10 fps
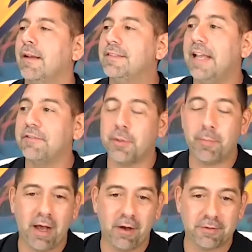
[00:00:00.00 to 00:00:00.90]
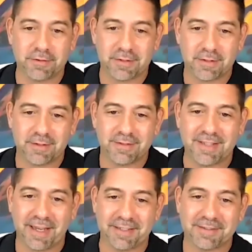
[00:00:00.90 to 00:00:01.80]
Dave Chappelle's
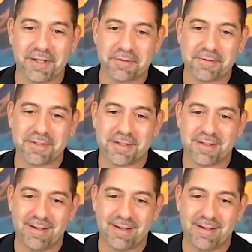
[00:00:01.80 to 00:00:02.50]
Stick and Stones.